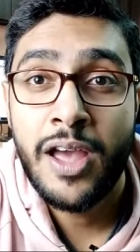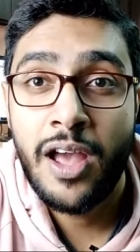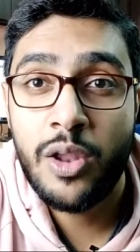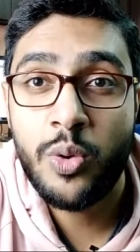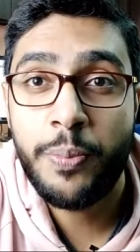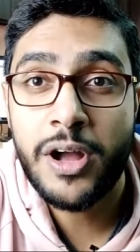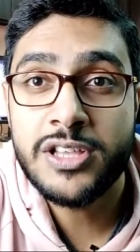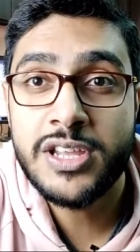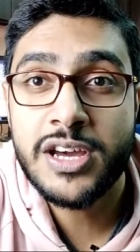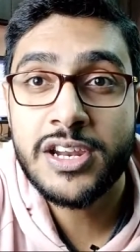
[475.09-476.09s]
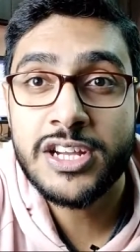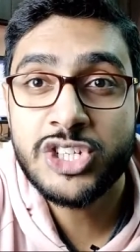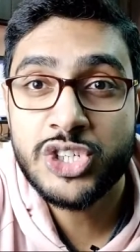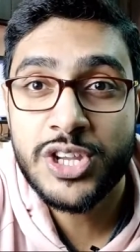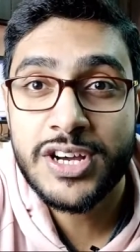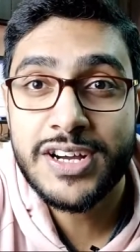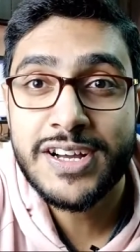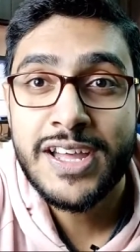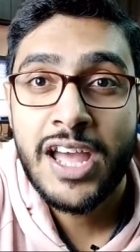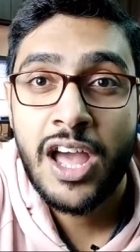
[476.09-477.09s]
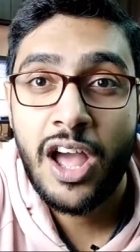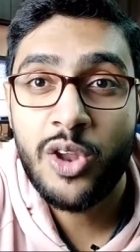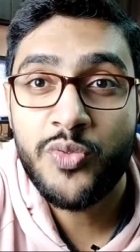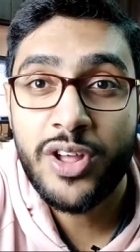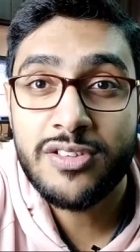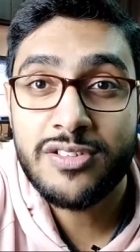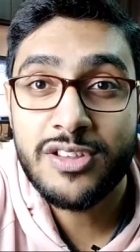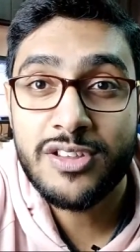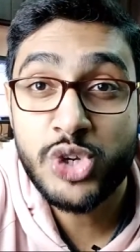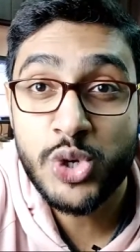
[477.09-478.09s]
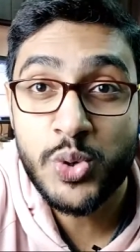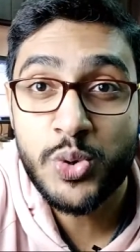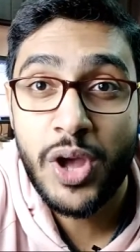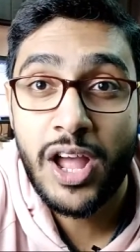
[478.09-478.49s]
Hello Pandya Rachna. Hello Francis Joe.